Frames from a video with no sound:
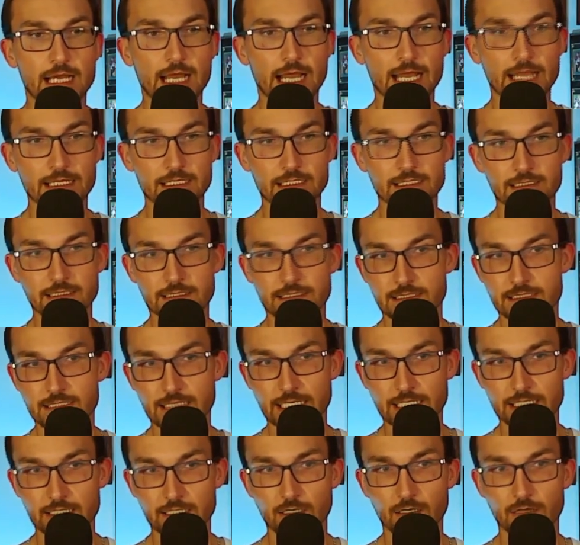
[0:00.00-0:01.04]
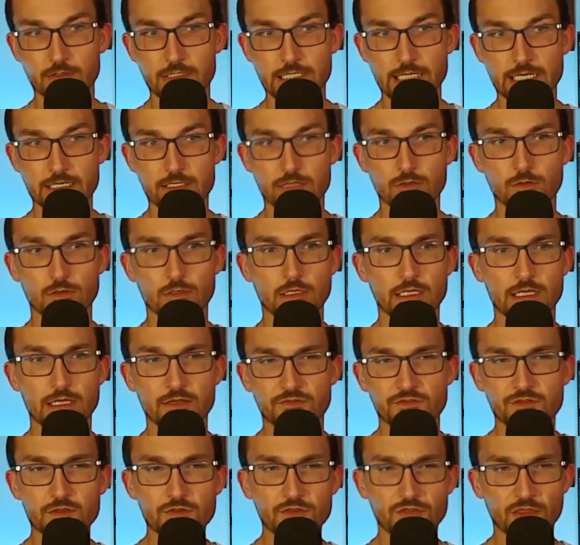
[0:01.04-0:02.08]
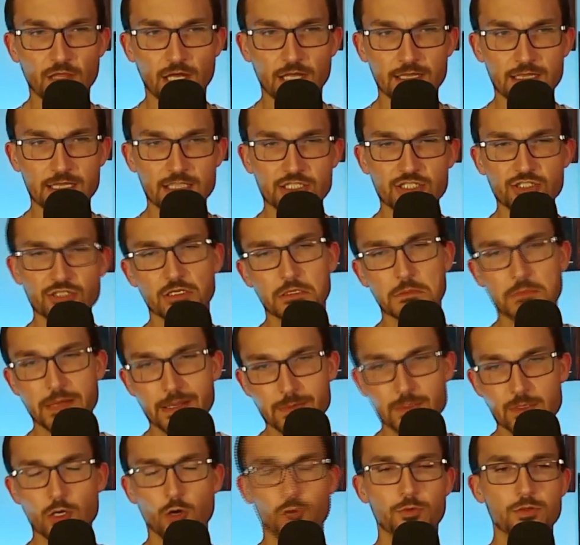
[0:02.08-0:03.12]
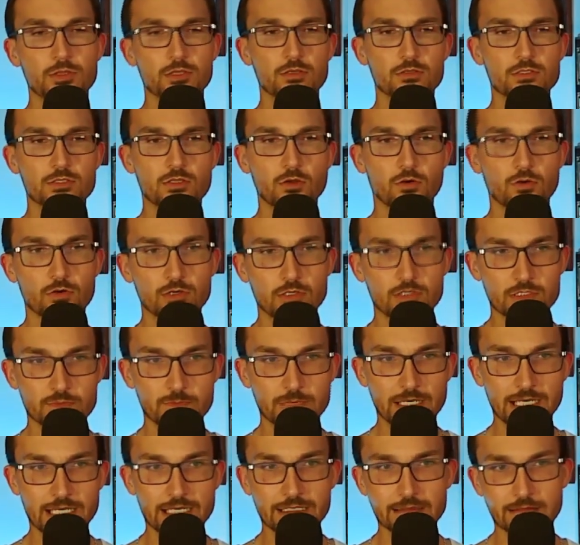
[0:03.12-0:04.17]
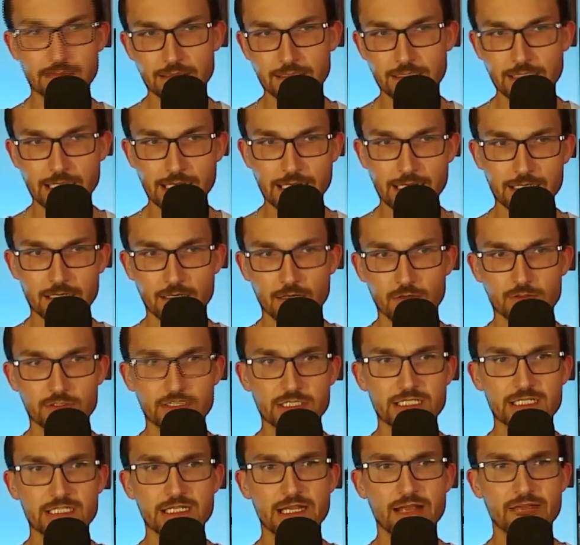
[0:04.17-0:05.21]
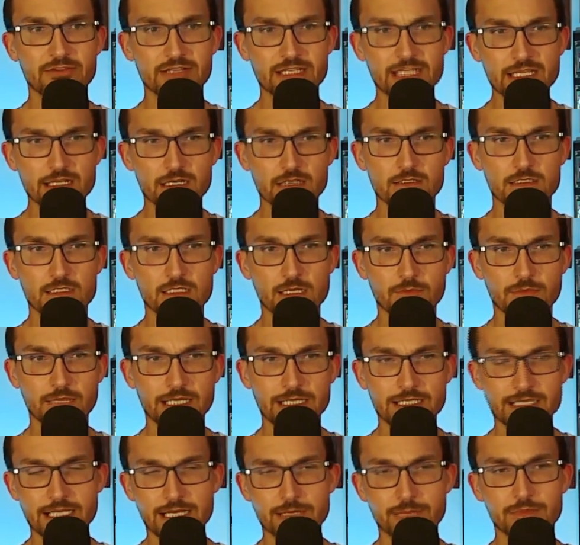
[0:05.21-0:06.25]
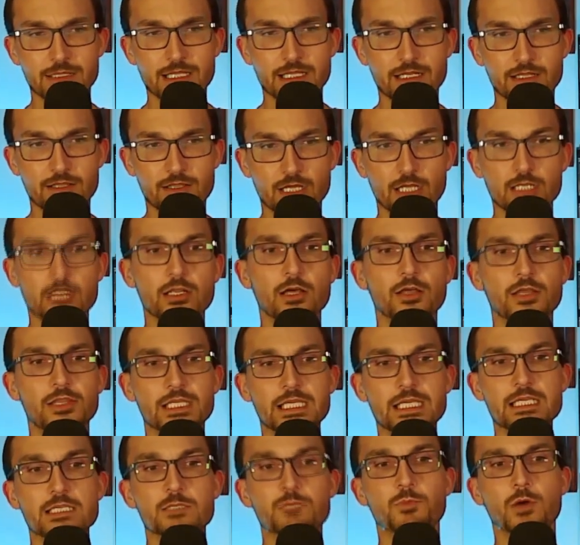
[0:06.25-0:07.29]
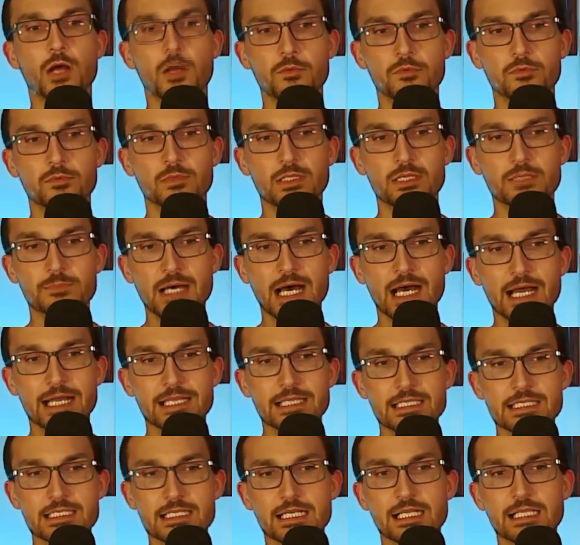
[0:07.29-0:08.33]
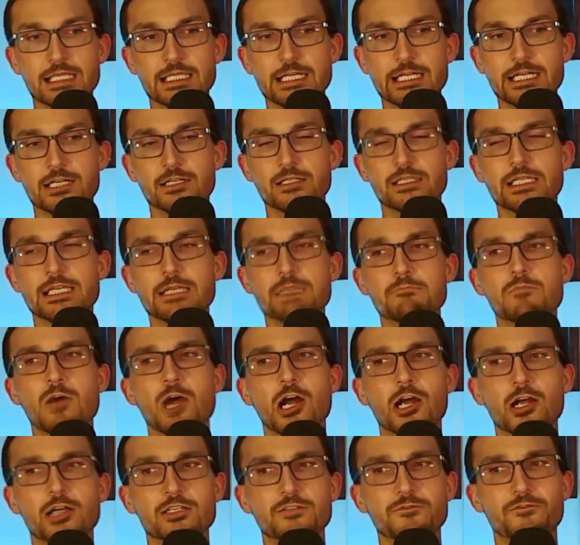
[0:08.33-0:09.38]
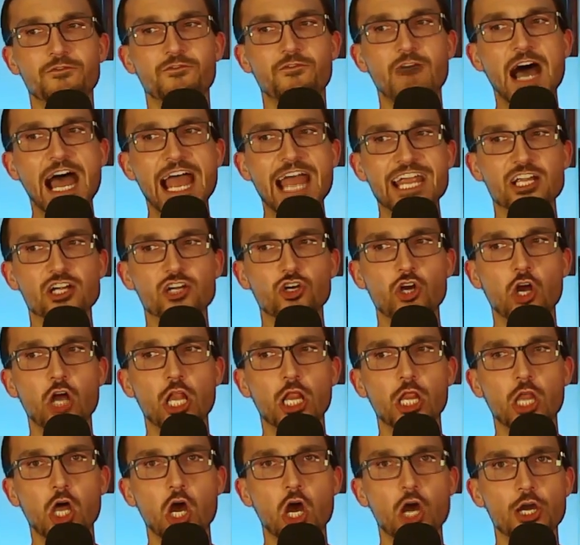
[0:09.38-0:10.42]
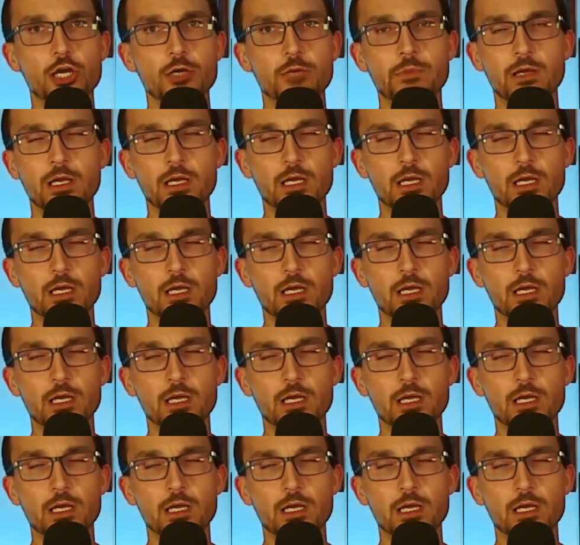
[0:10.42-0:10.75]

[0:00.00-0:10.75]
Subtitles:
It's like, okay, cool. If you thought that you could maybe open those doors by, I don't know, did you have a key or something like that? But then you thought, no, the key's probably behind this clearly marked fire alarm.